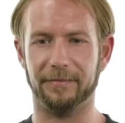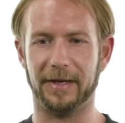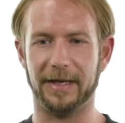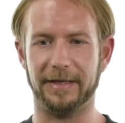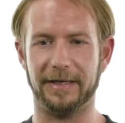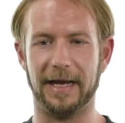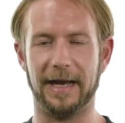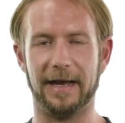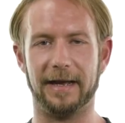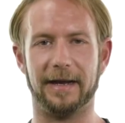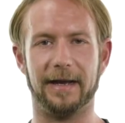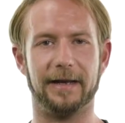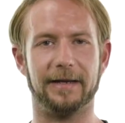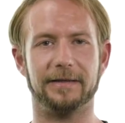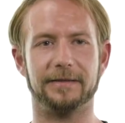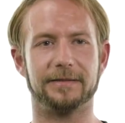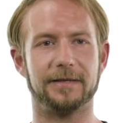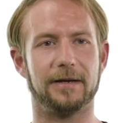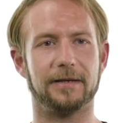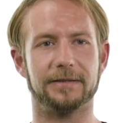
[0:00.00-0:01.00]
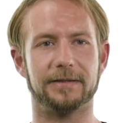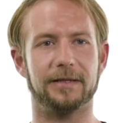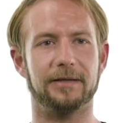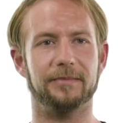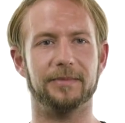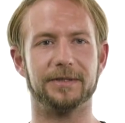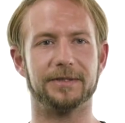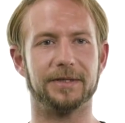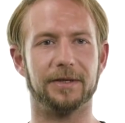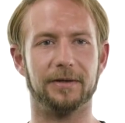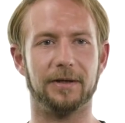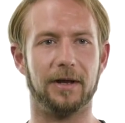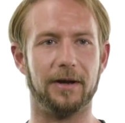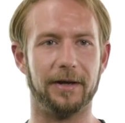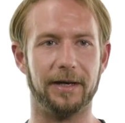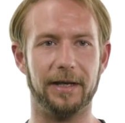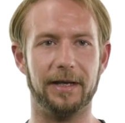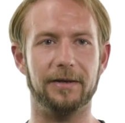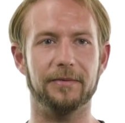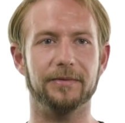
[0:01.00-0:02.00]
My dad, I hadn't talked to him in so long,
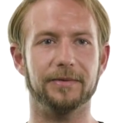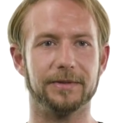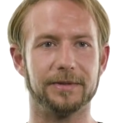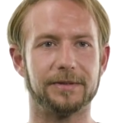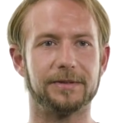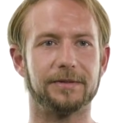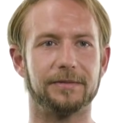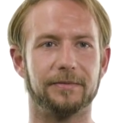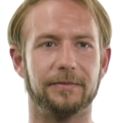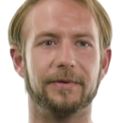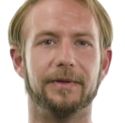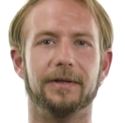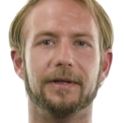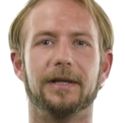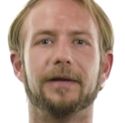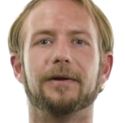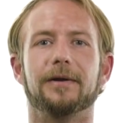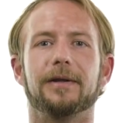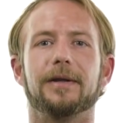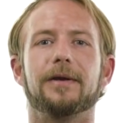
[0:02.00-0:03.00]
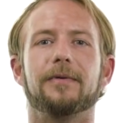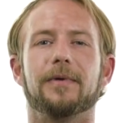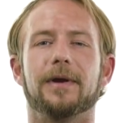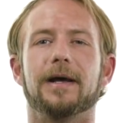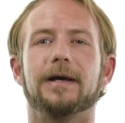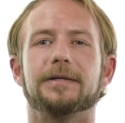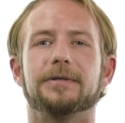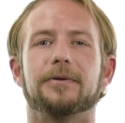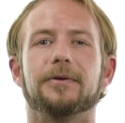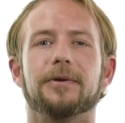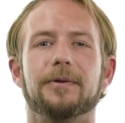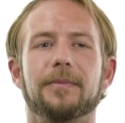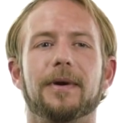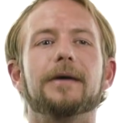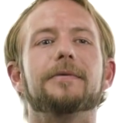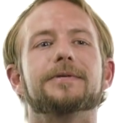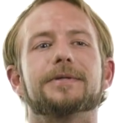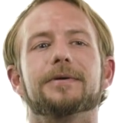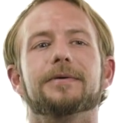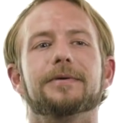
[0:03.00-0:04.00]
and he was when, literally when I told him
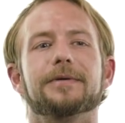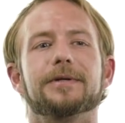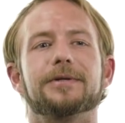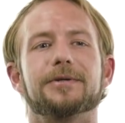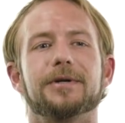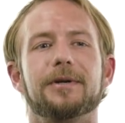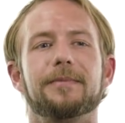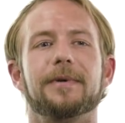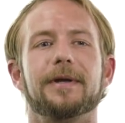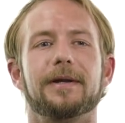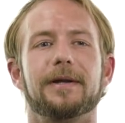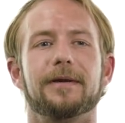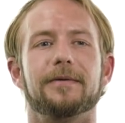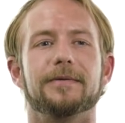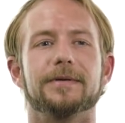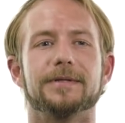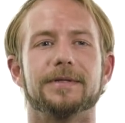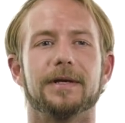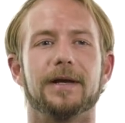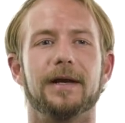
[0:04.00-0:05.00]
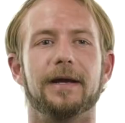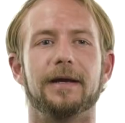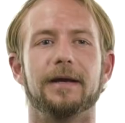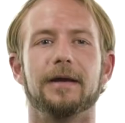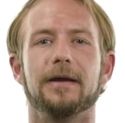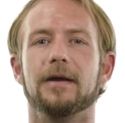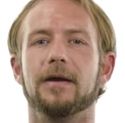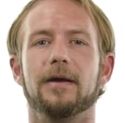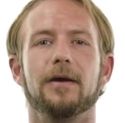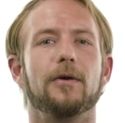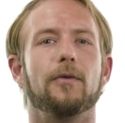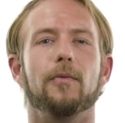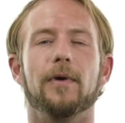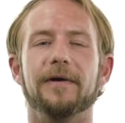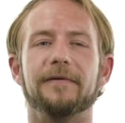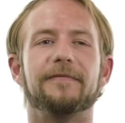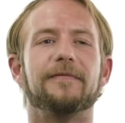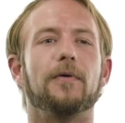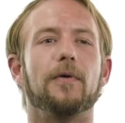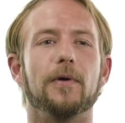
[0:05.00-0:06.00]
I was going to treatment, he was like,
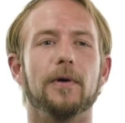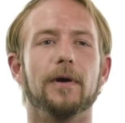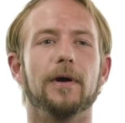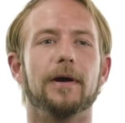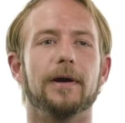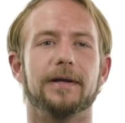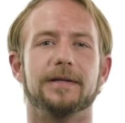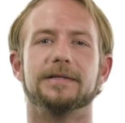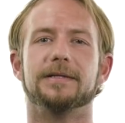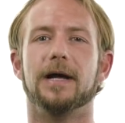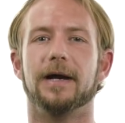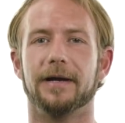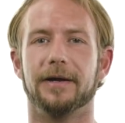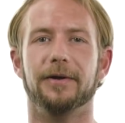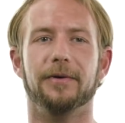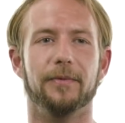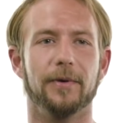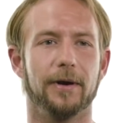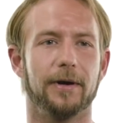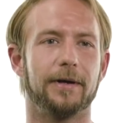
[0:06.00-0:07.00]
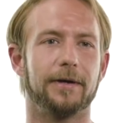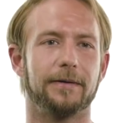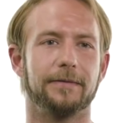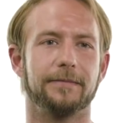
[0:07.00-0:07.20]
"What for? It's not going to work."